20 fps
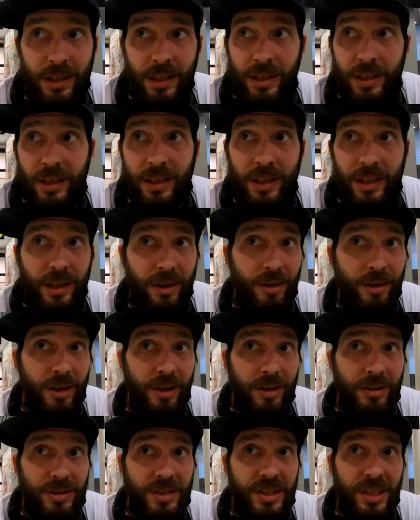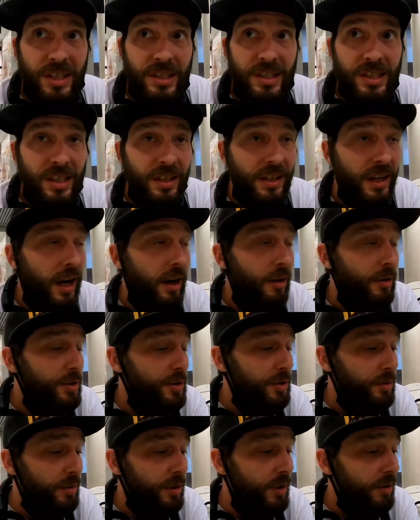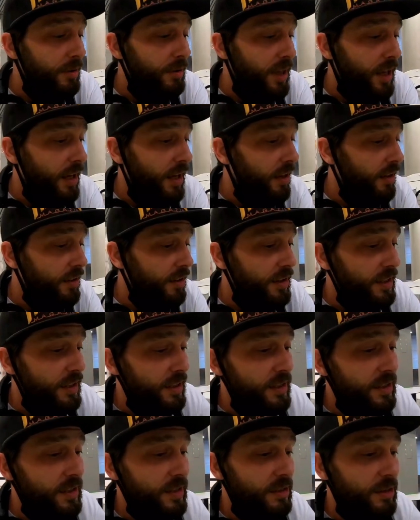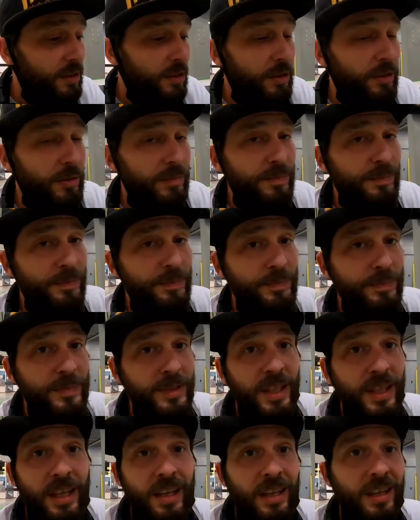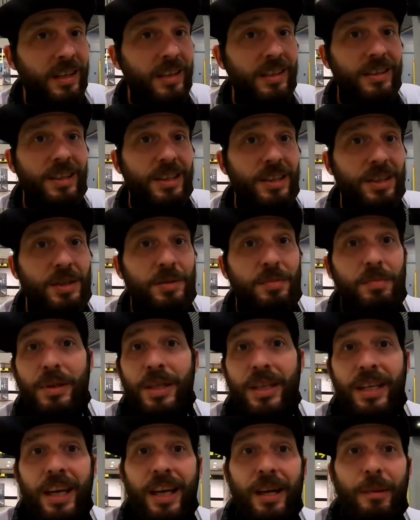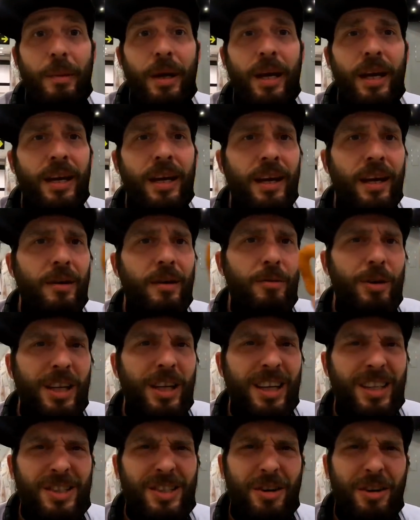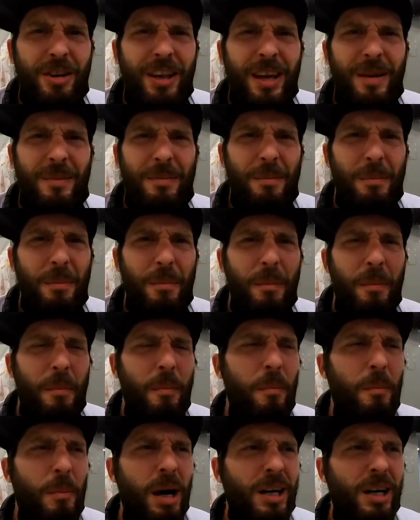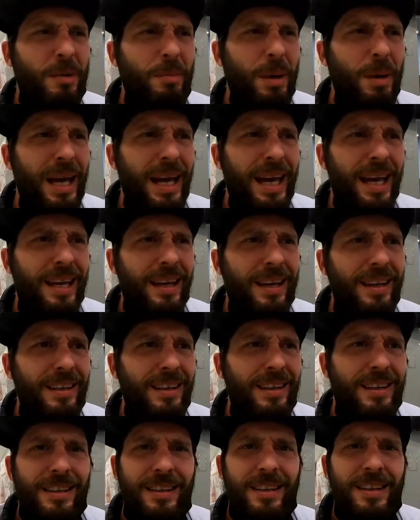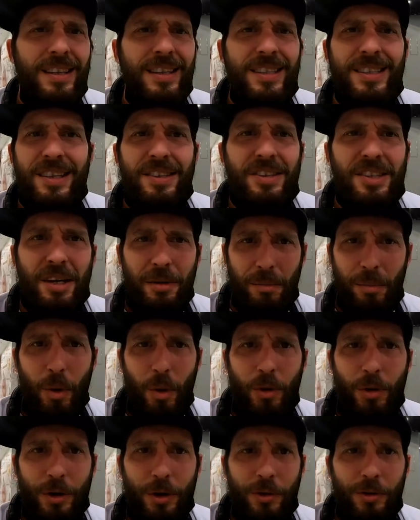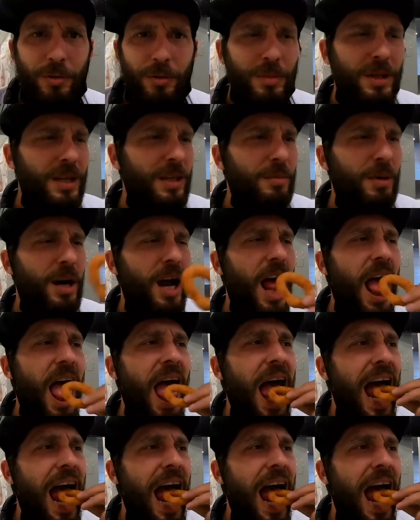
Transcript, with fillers: you know another 16 hours or whatever the hell it is. So this became a uh, what do you guys call that? Mukbang? That sounds like a porno to me, but